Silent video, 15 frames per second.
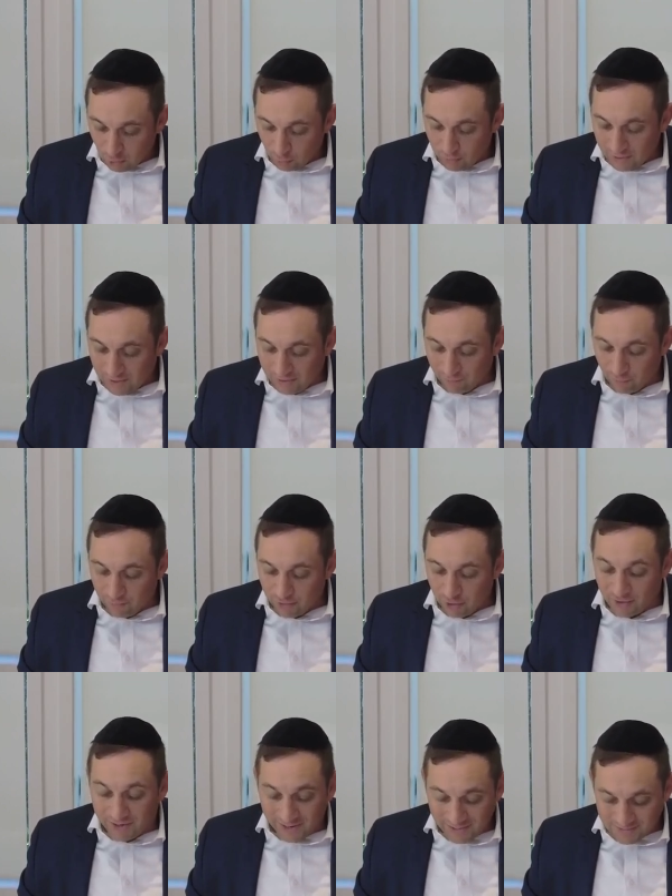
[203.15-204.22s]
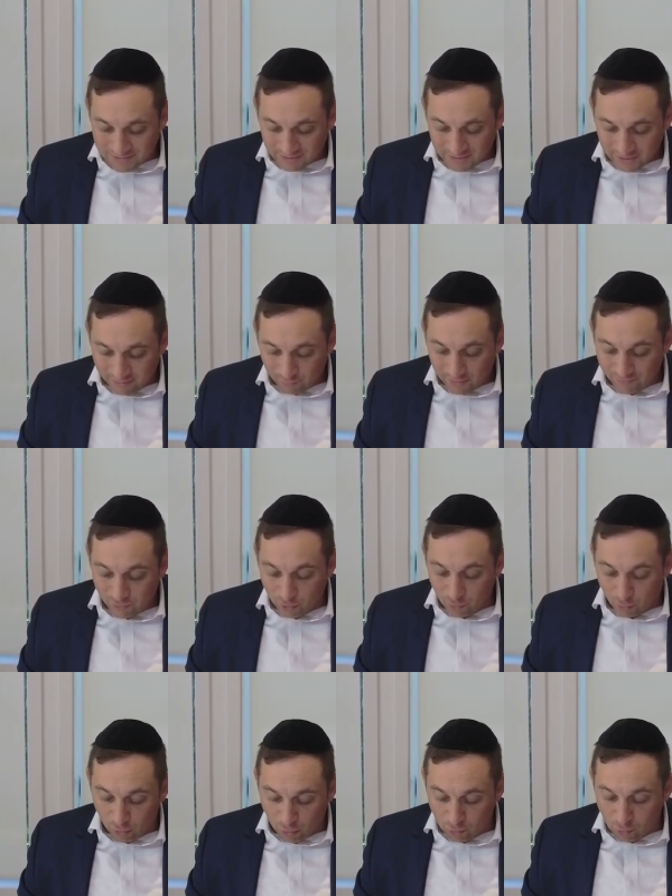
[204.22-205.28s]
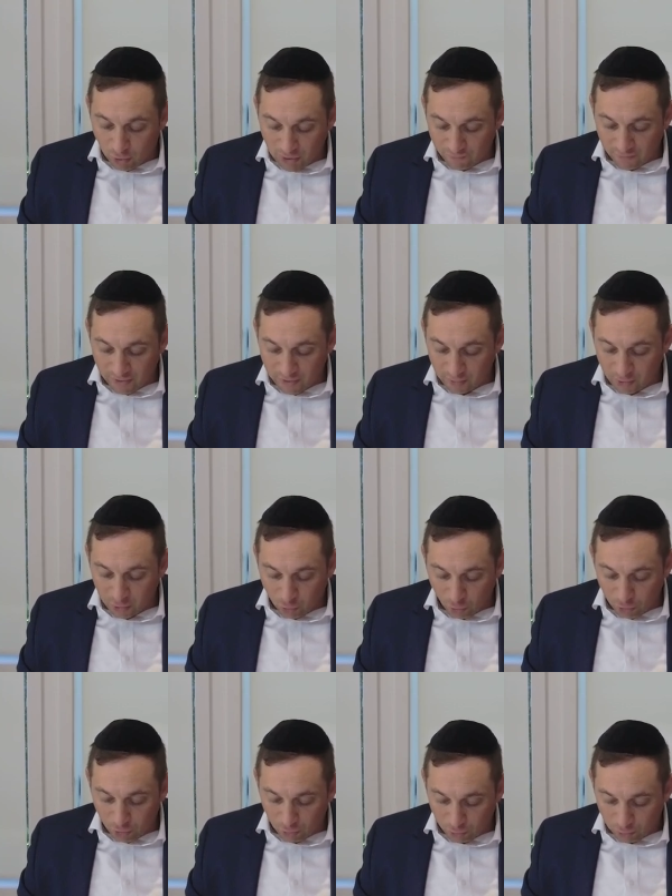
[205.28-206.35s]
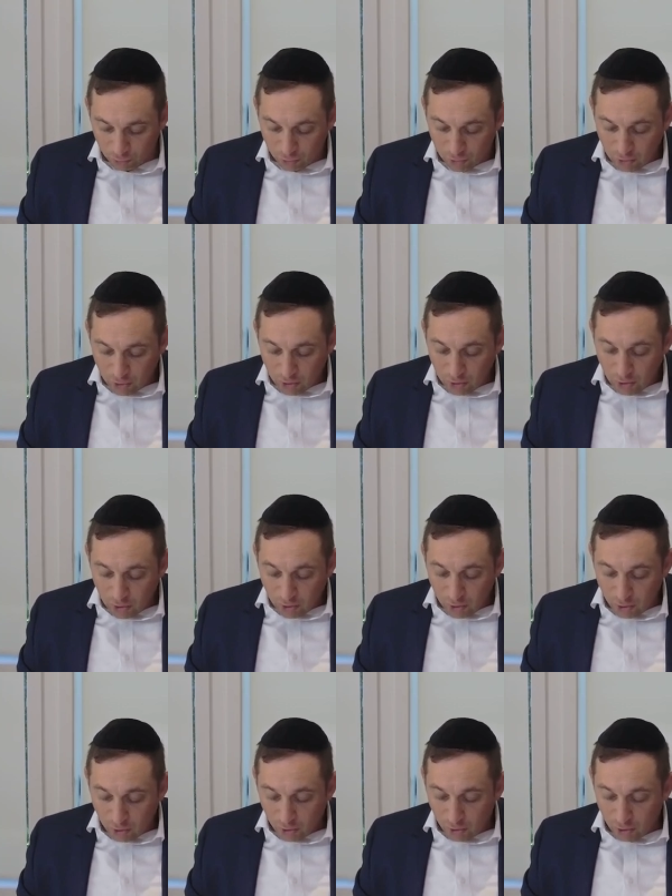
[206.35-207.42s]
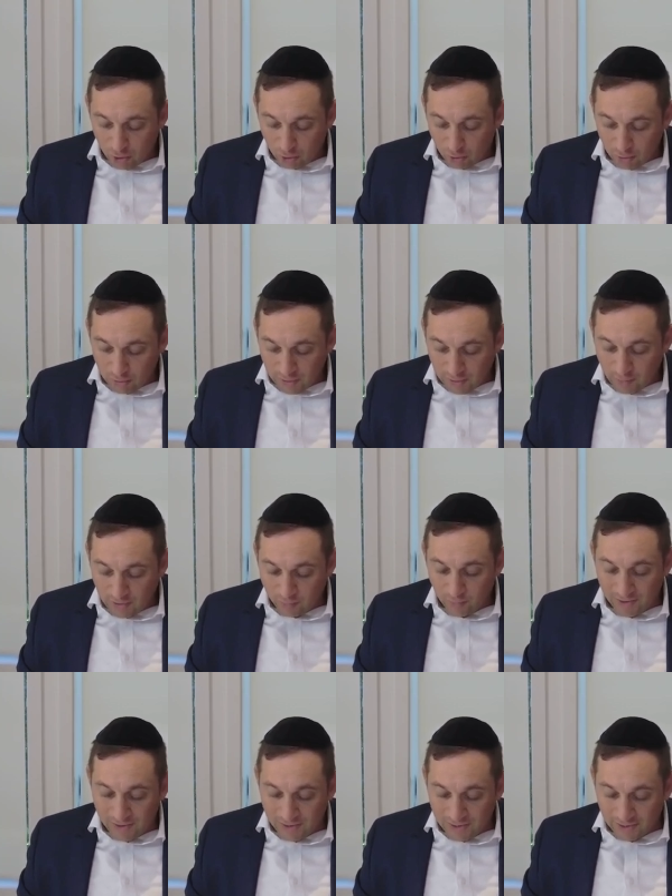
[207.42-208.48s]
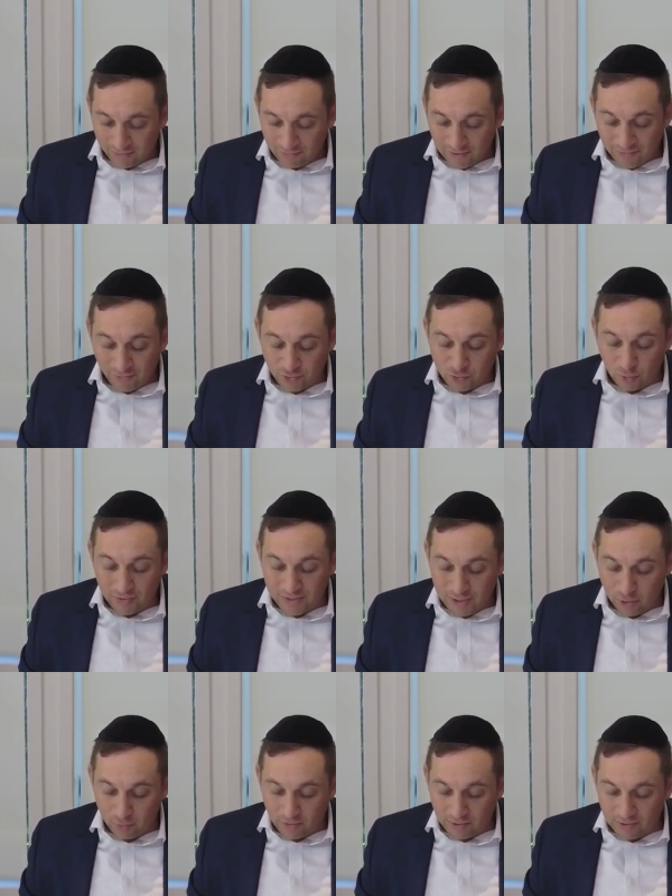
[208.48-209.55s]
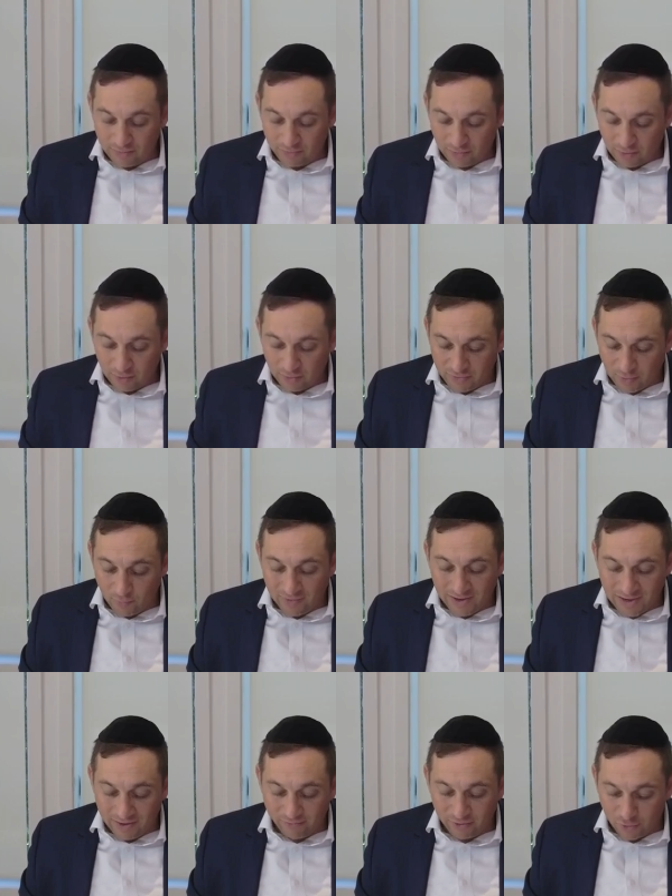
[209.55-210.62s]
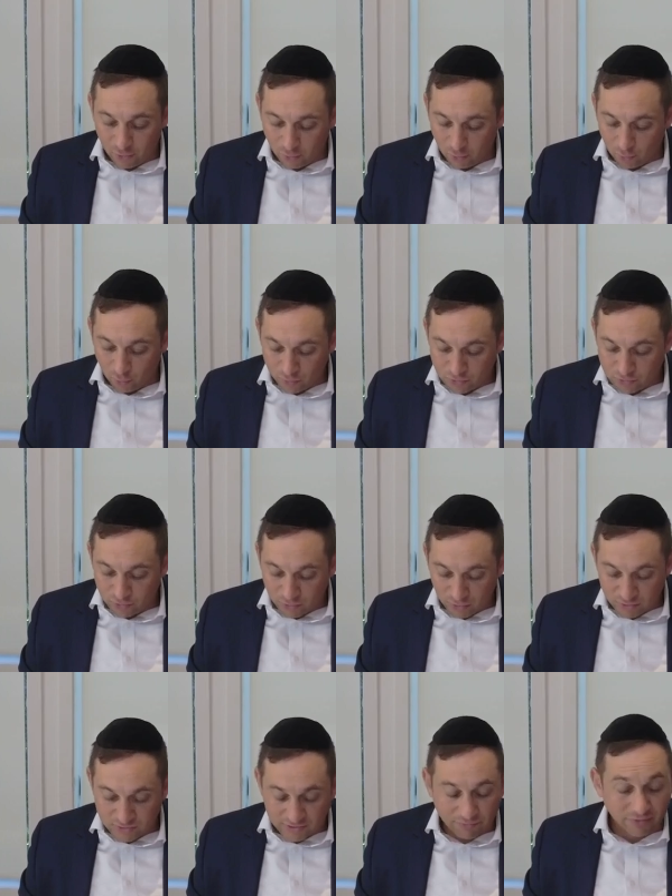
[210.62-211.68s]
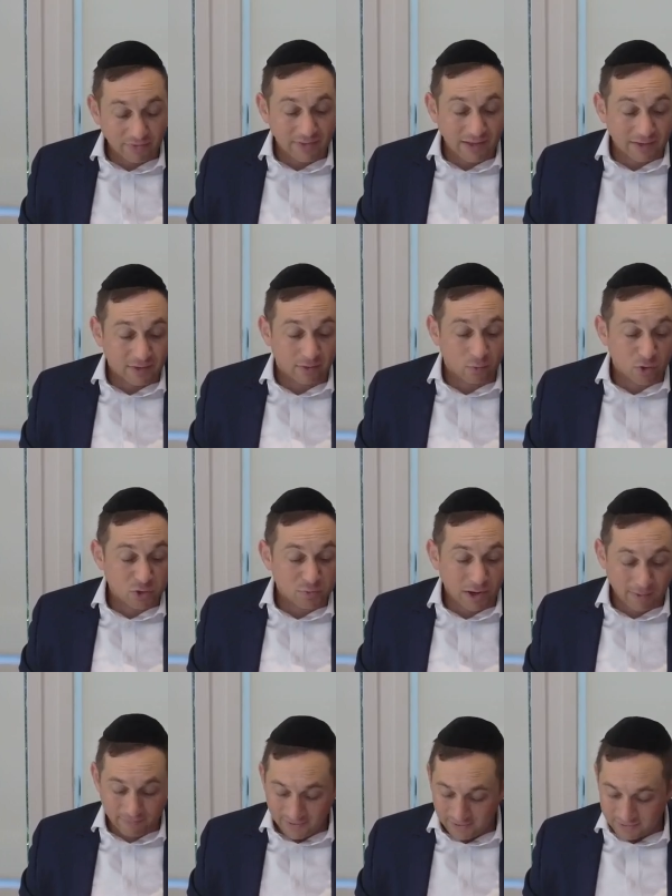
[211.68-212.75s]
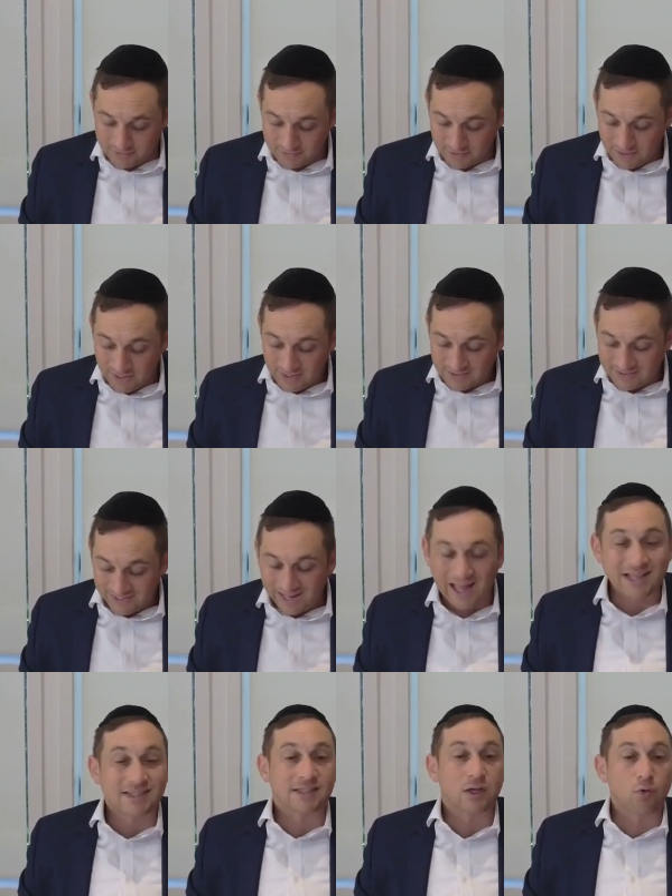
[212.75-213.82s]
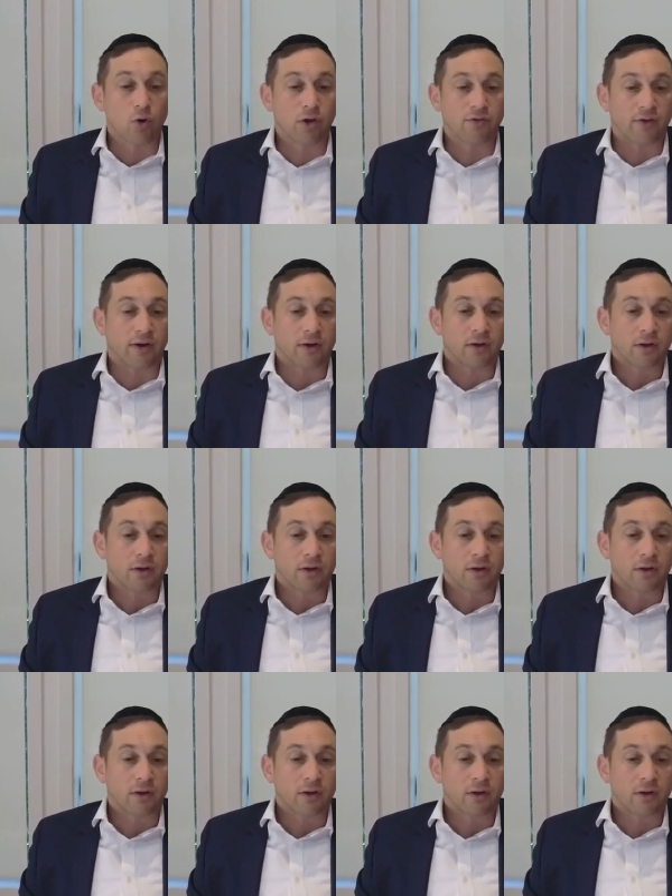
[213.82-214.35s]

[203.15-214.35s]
We have over here chatzika. We have here a roiva, a quarter. Uh, and then we have, and so here, the, and then we have here the, something that the Rashbam adds. It's chatzi roiva.